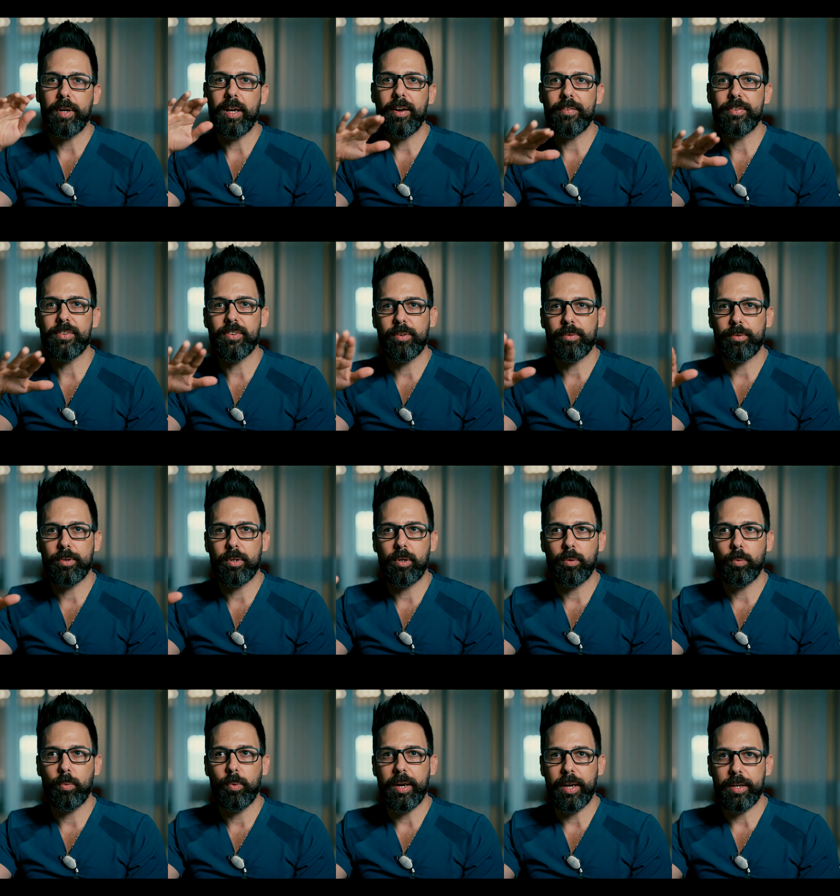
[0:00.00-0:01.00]
We have
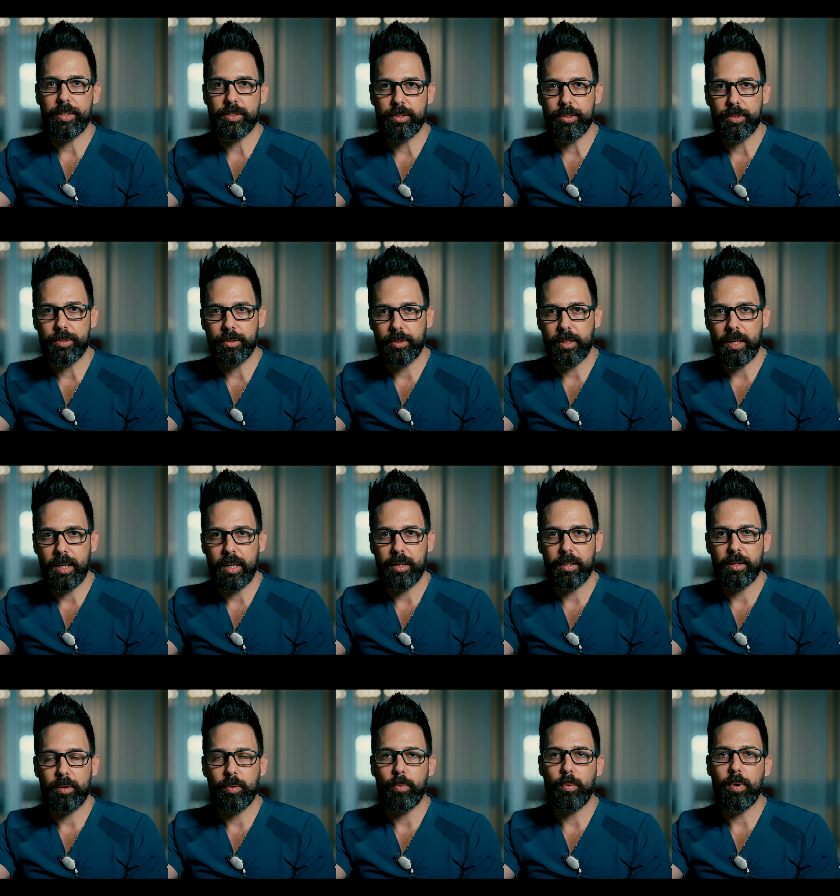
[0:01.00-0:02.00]
several ways to do that.